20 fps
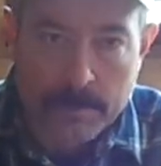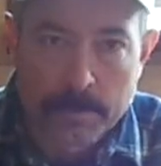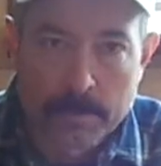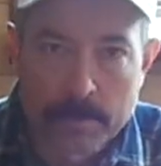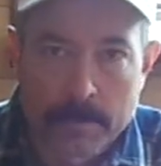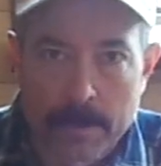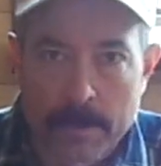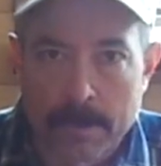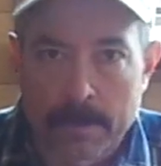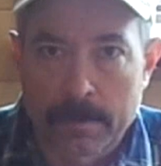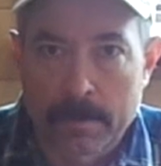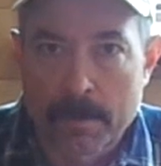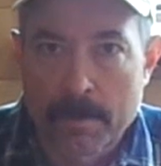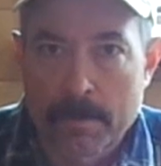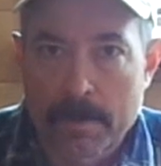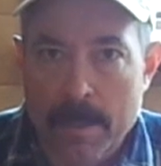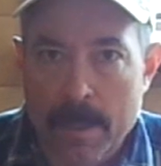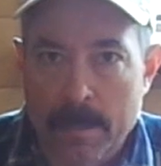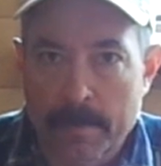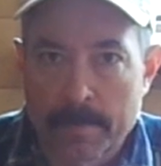drew a
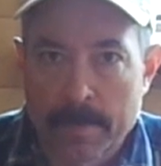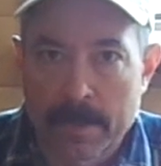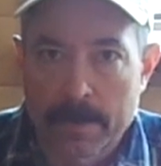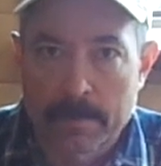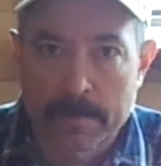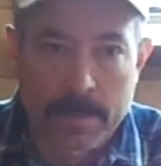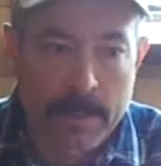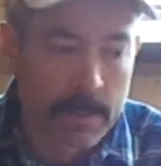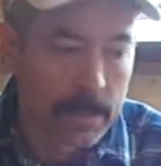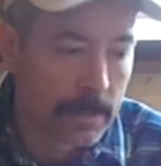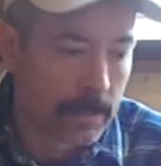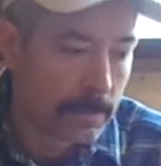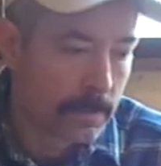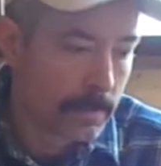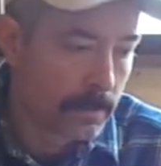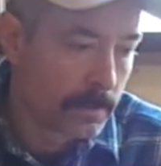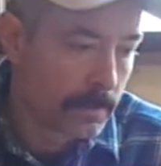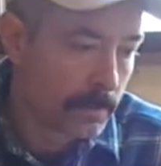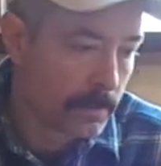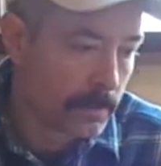Kodiak bear tag
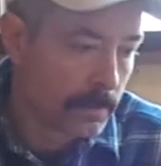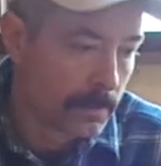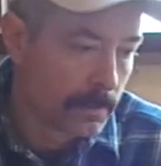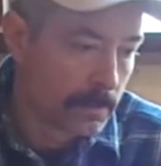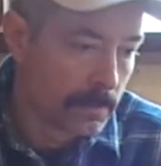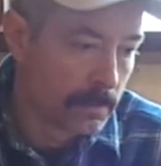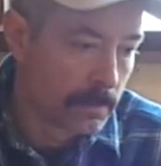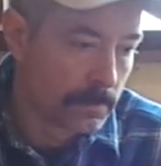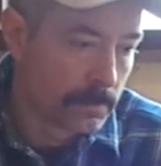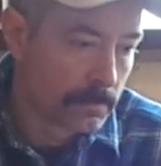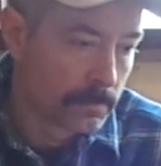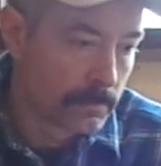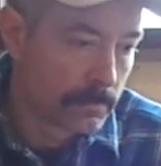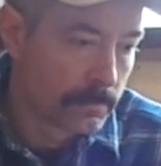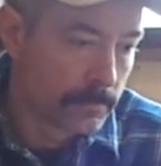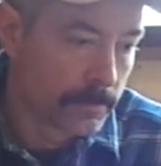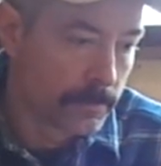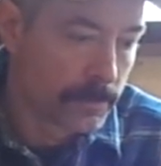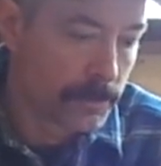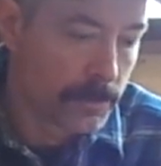
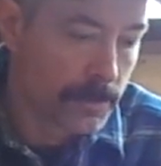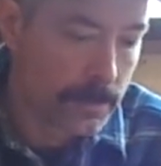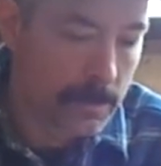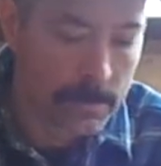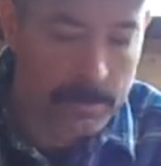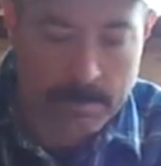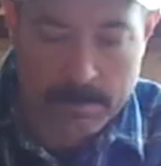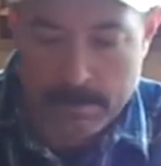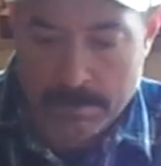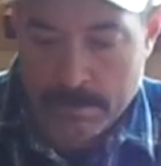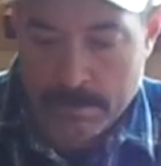this year.